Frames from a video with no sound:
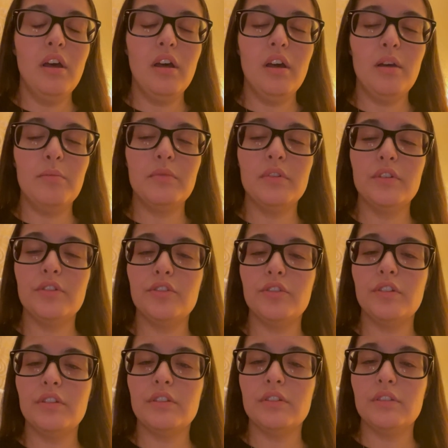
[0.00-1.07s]
I'm gonna
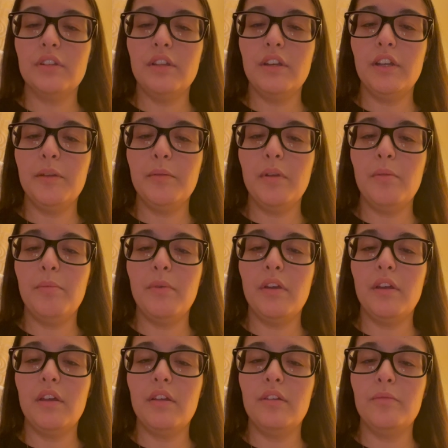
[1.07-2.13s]
just sit here in my
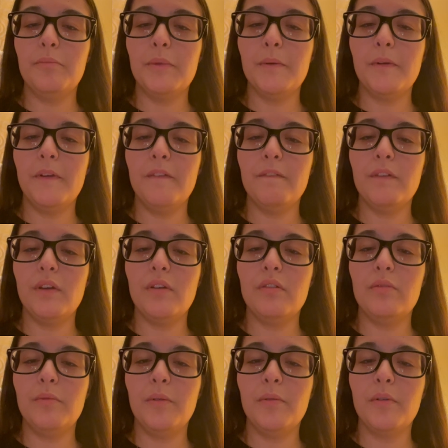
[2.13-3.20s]
bed and be on my
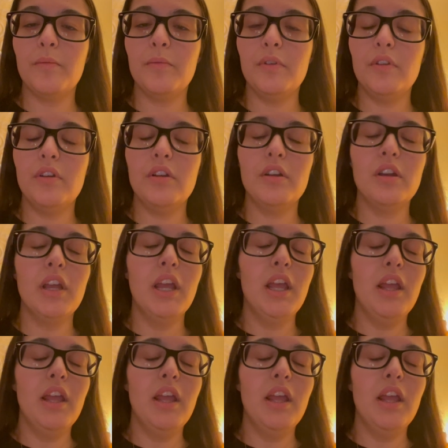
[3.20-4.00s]
phone and be on my computer